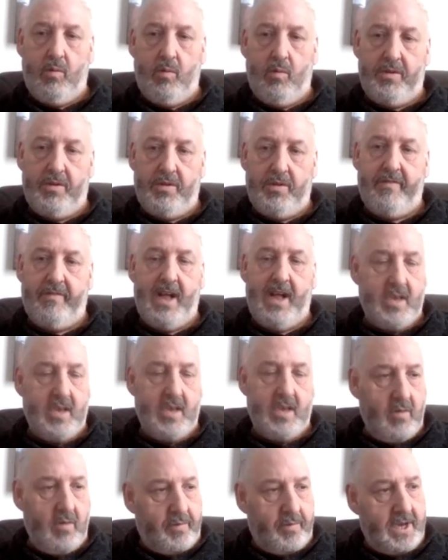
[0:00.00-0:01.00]
The
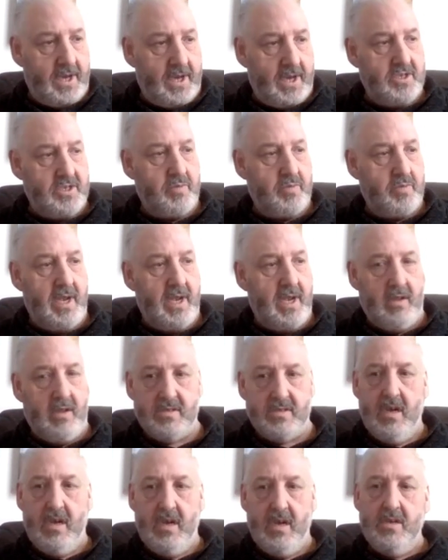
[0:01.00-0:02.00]
value of precious
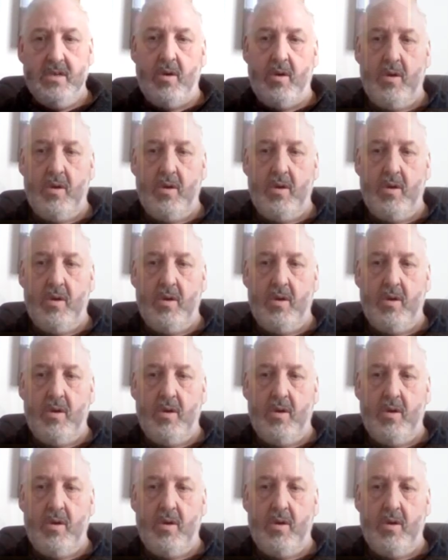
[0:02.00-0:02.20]
metals. So